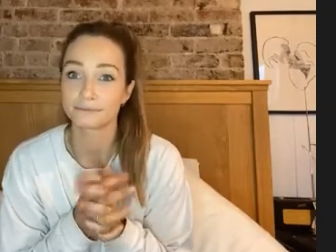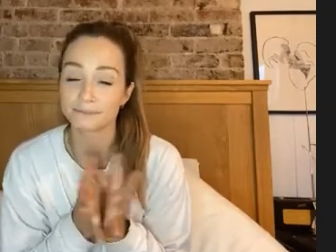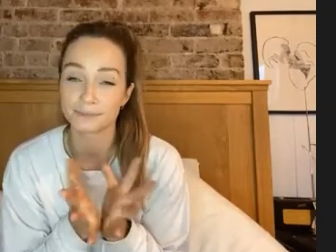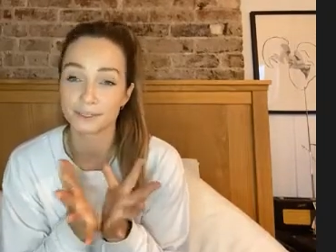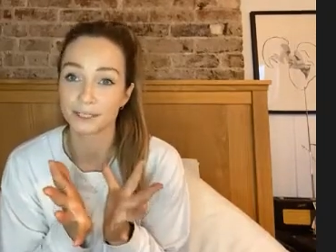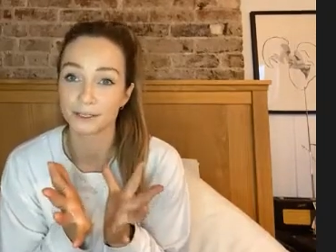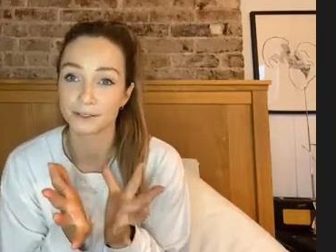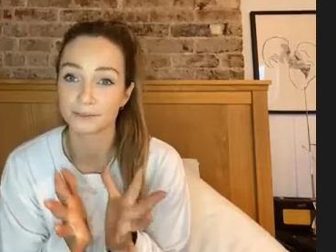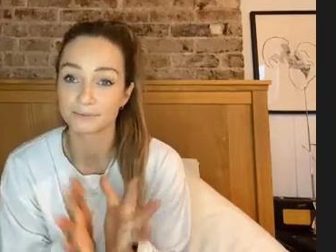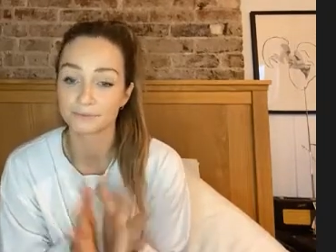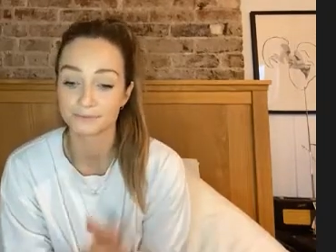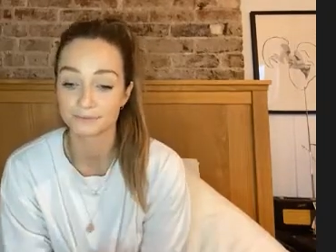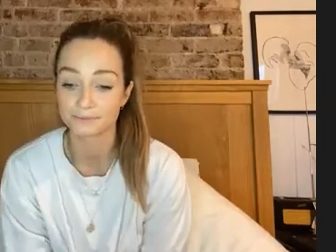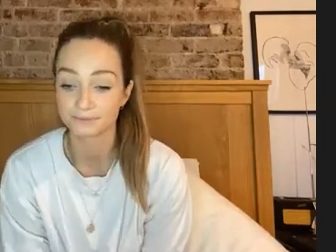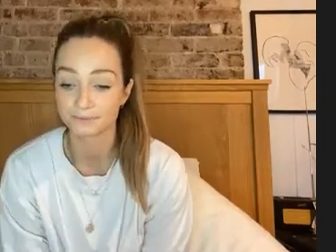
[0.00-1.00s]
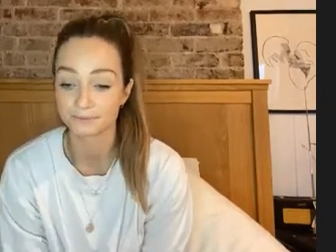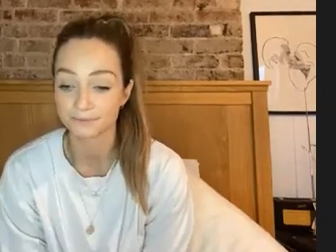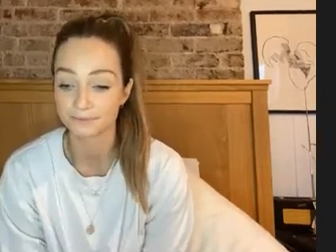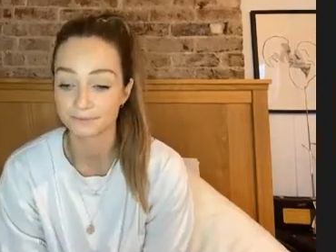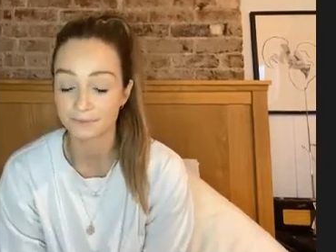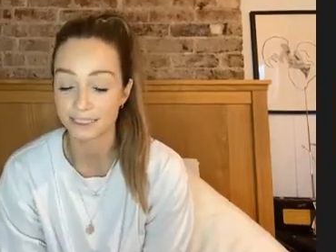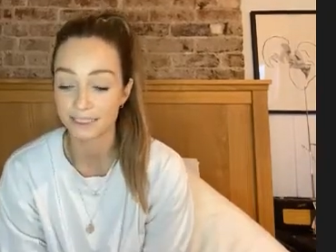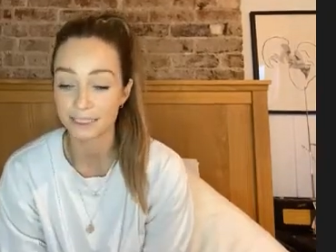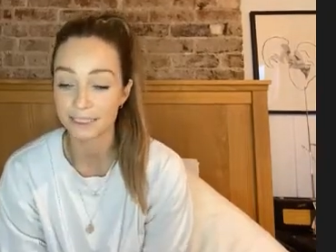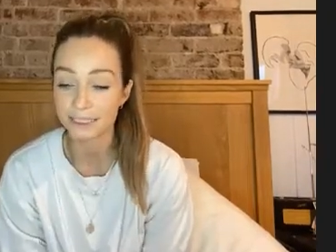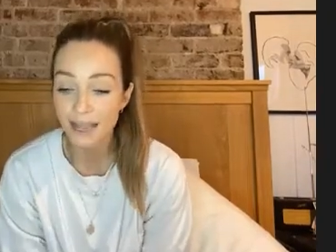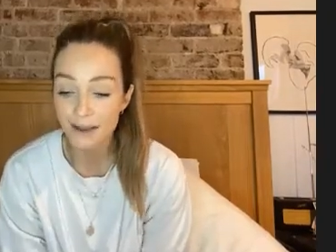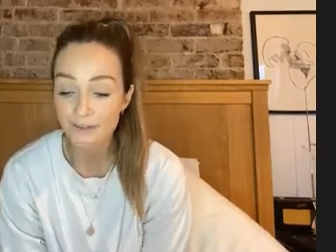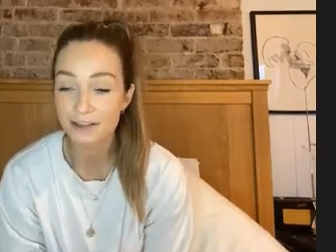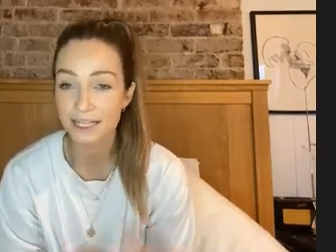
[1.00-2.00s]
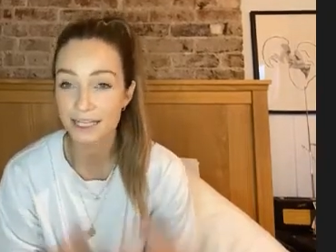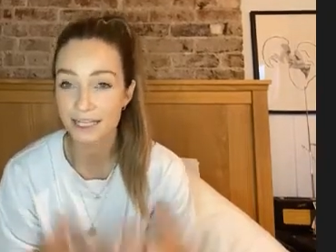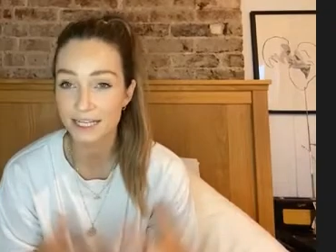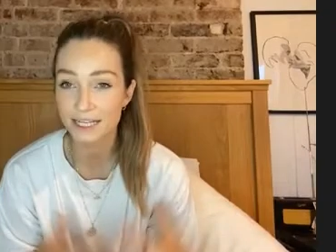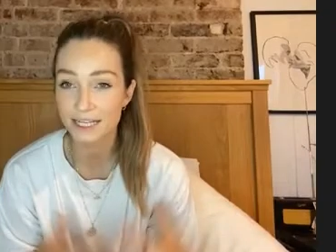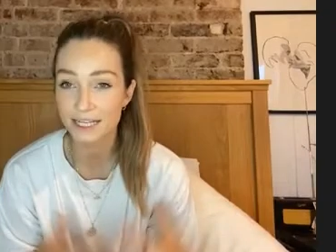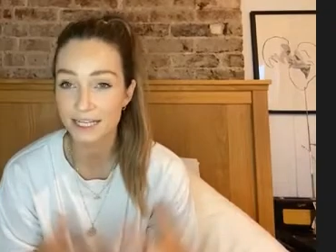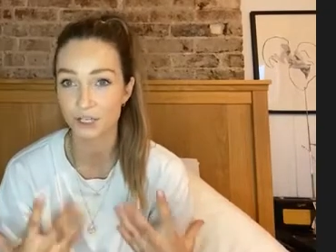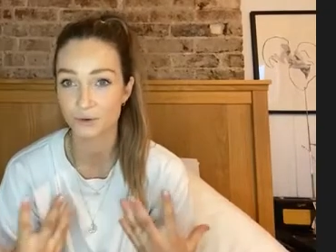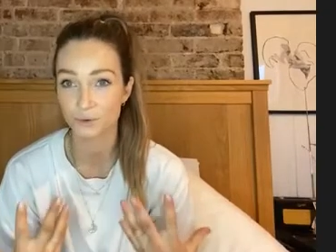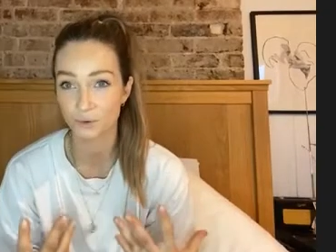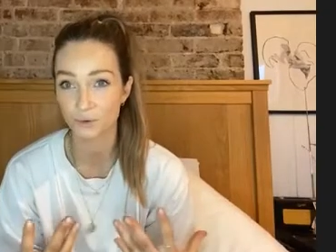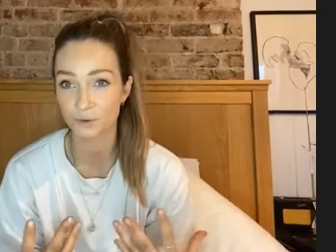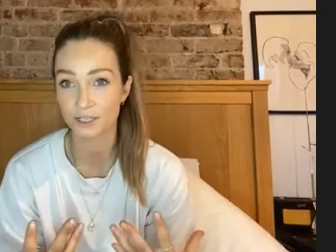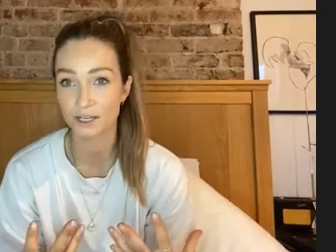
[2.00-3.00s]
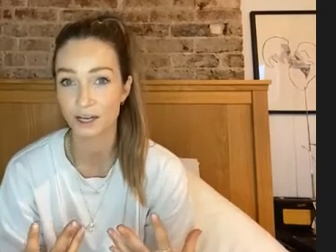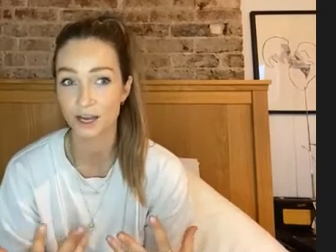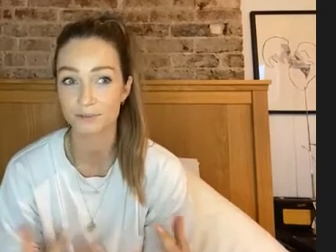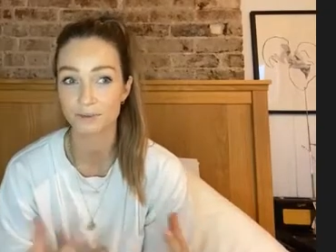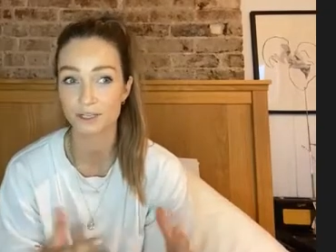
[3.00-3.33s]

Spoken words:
you know, everything's changing all the time.